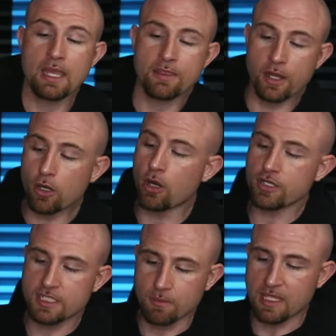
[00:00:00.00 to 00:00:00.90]
There are
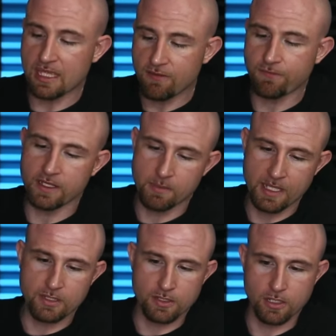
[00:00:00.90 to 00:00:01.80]
some key
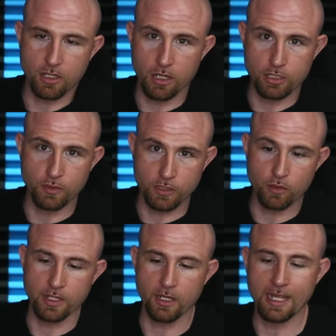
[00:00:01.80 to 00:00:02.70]
fundamentals that are hard to
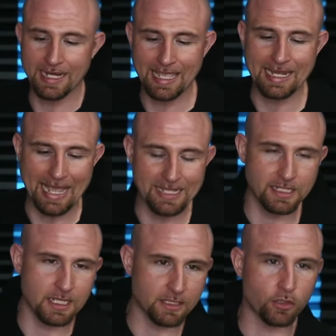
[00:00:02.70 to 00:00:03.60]
ignore here. And again, as a
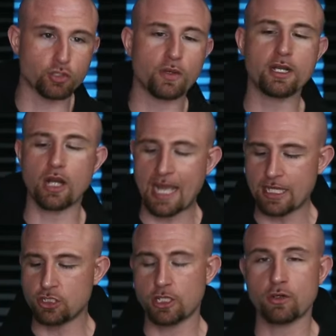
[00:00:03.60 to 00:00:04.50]
technical trader, I
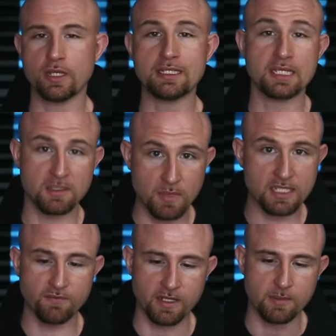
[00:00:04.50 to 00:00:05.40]
generally
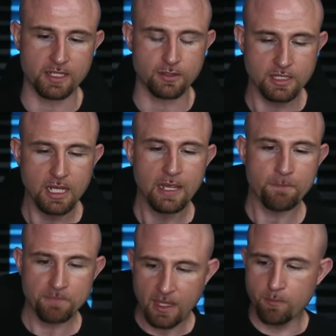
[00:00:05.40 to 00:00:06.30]
dismiss fundamentals,
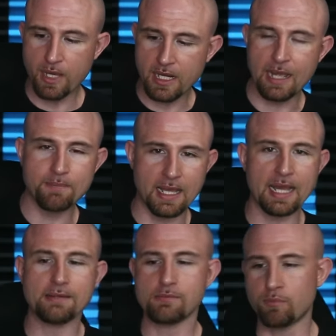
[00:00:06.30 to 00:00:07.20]
but I'm
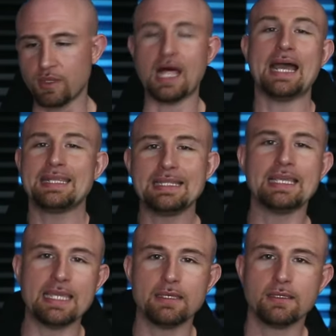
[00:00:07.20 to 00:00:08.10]
not
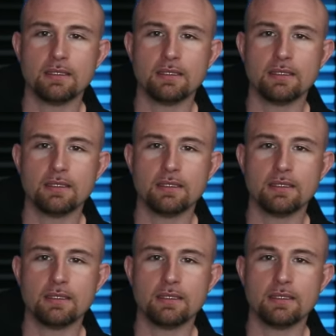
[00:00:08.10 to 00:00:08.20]
blindly